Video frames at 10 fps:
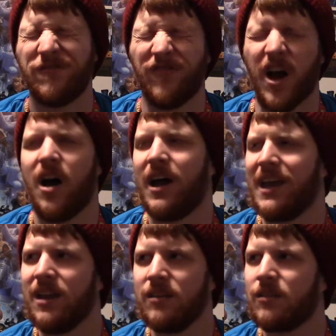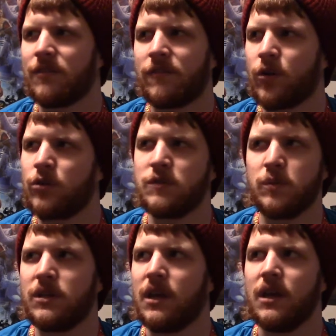fine in the first,
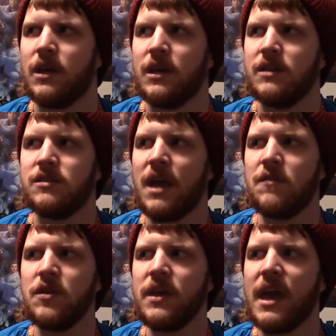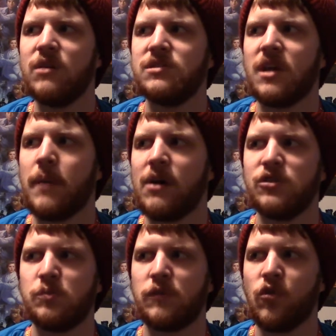but everything else about
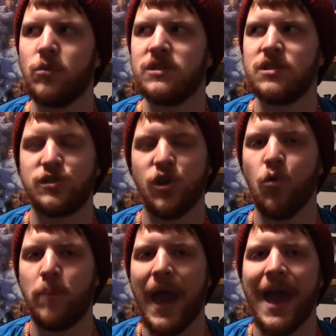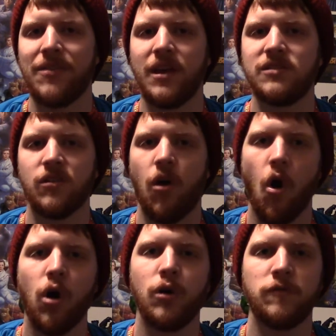his performance is so bad that it's
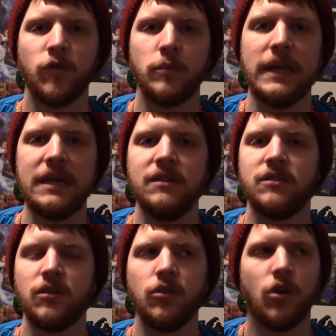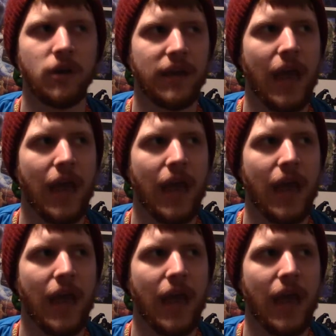hard for me to look